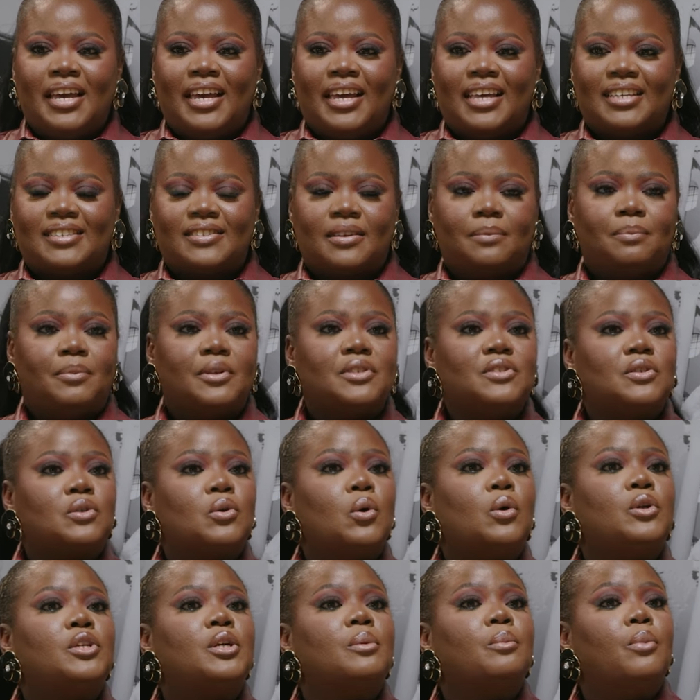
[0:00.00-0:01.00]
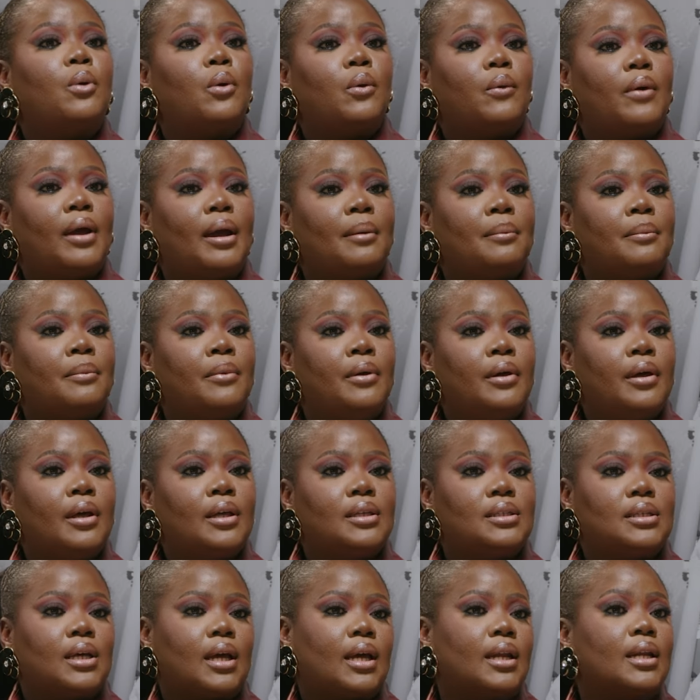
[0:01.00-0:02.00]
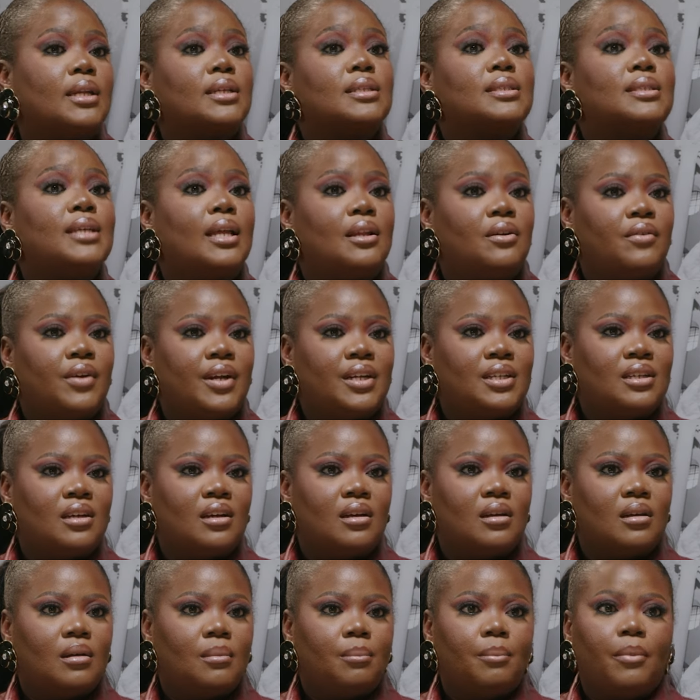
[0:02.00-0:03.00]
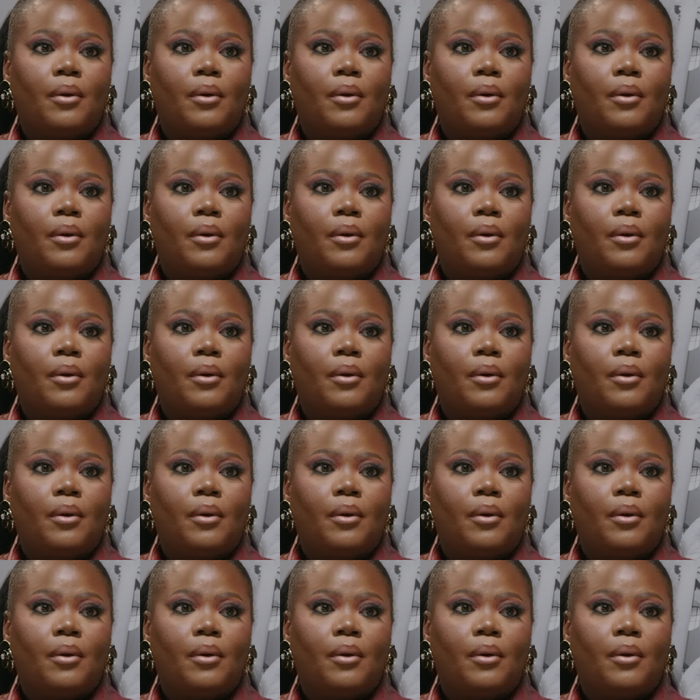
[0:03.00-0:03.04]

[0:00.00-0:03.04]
it's a business coaching program. It's like an accelerator.